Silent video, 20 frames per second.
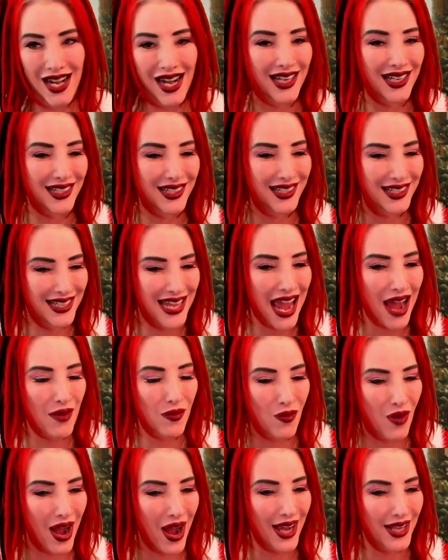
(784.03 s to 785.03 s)
get
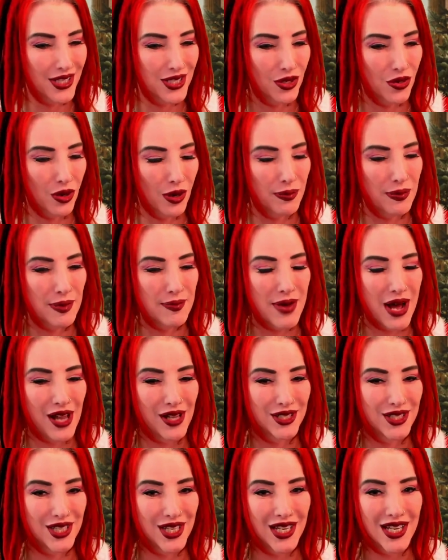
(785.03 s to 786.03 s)
why it's a corporate
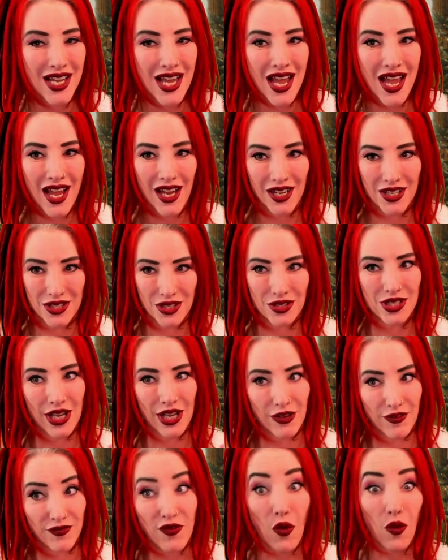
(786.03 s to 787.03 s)
policy, because there's
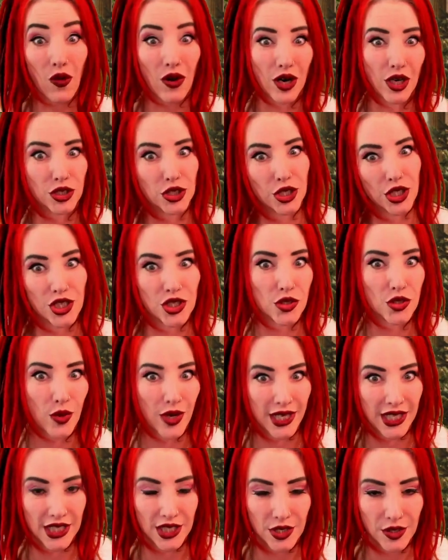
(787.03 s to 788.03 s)
like
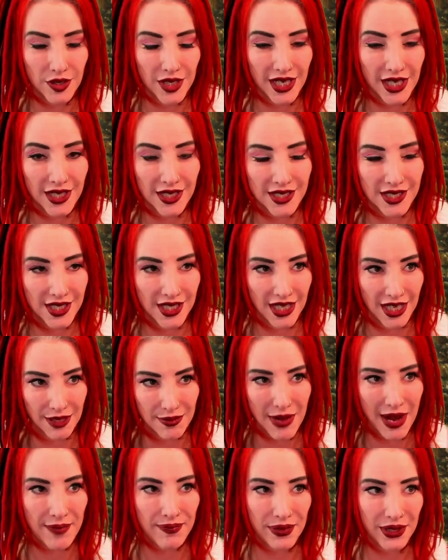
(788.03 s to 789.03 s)
420 units in
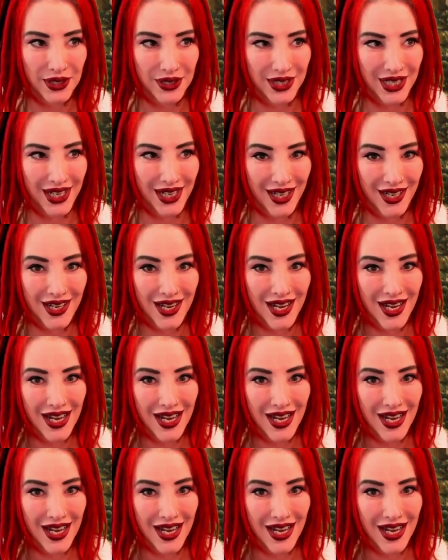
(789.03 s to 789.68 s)
my building.